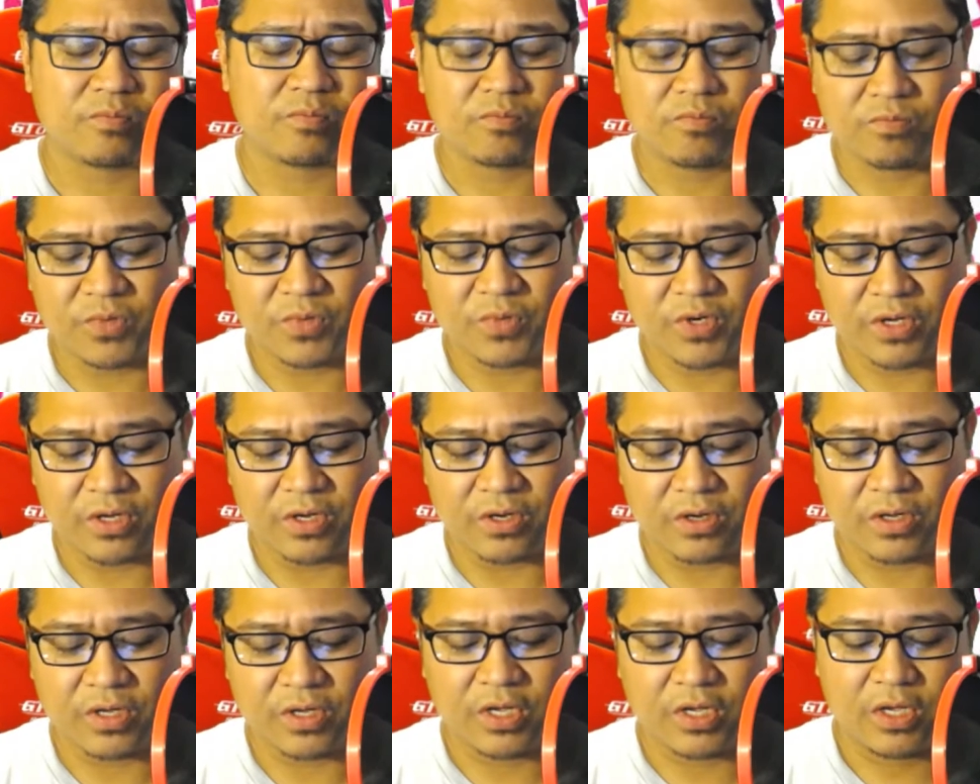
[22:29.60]

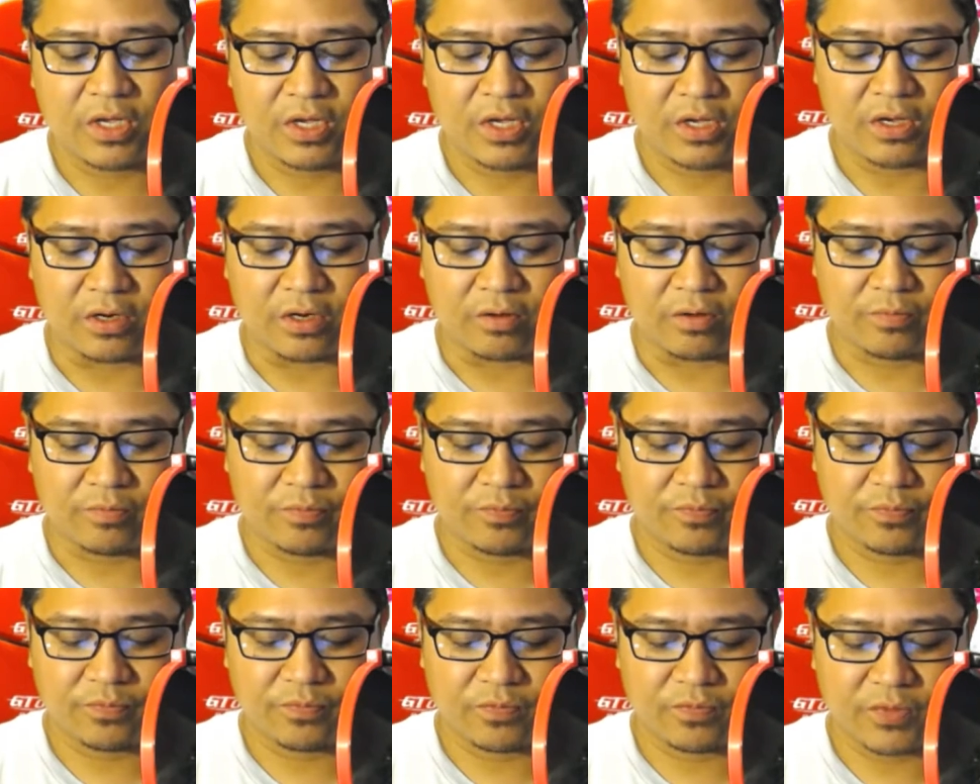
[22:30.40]
But you know,
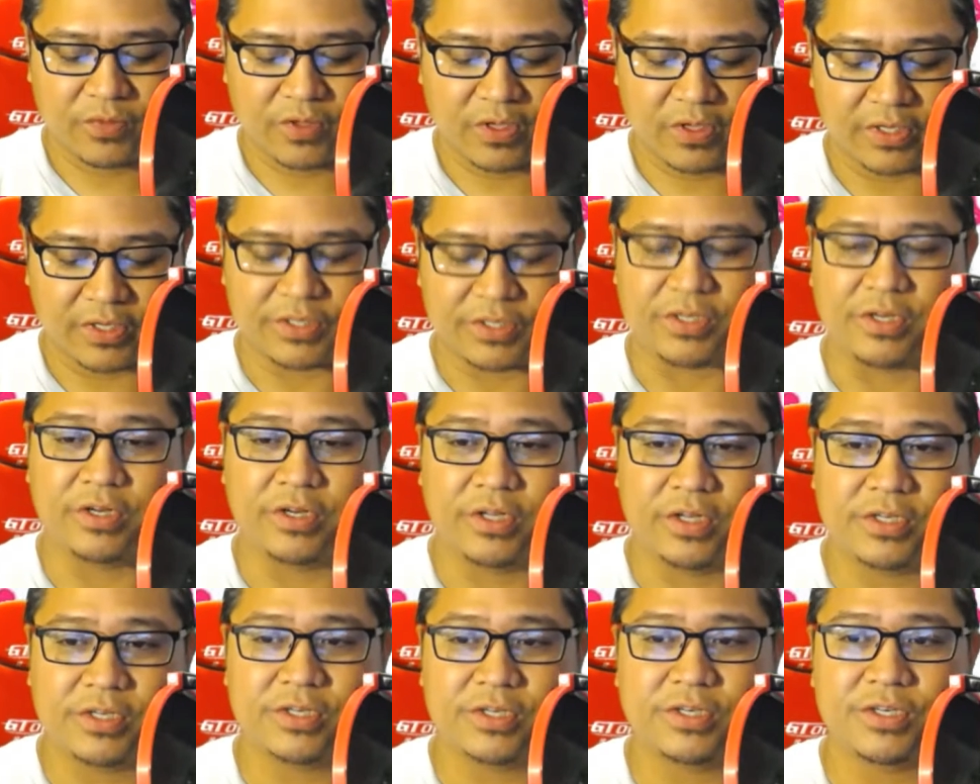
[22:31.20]
like I said,
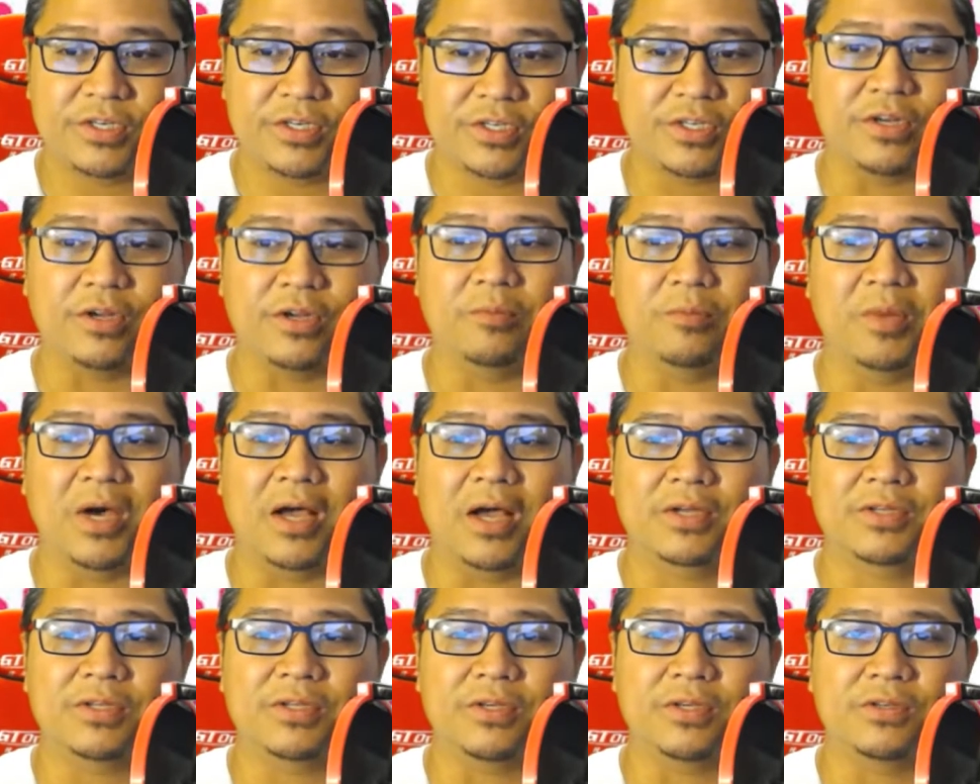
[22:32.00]
it's just an
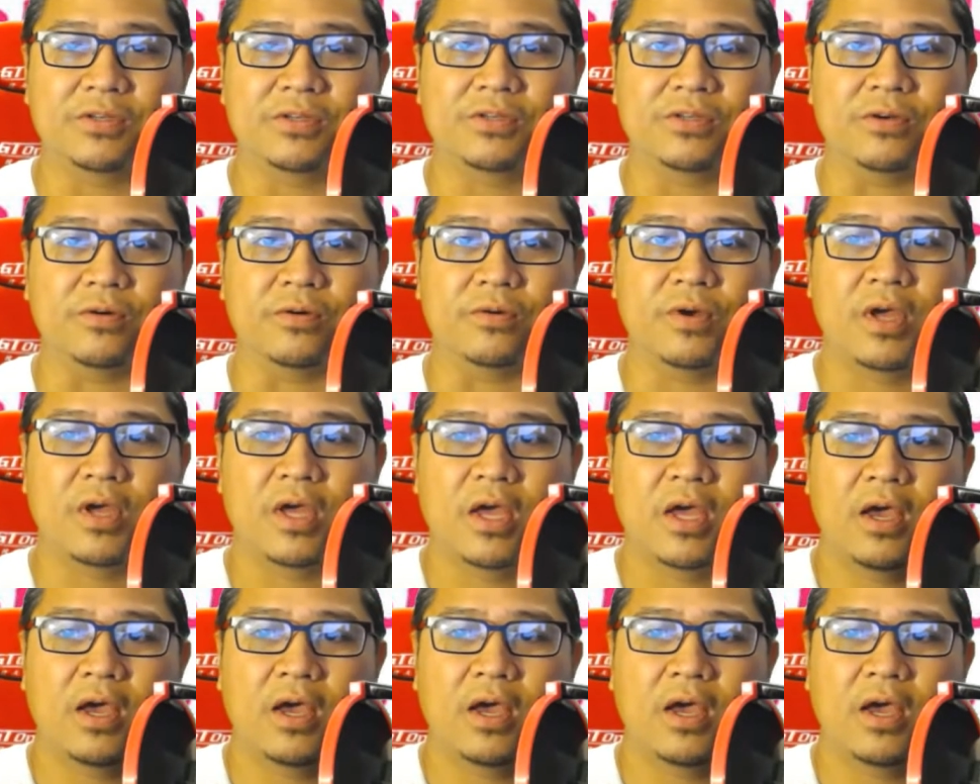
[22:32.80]
unboxing, so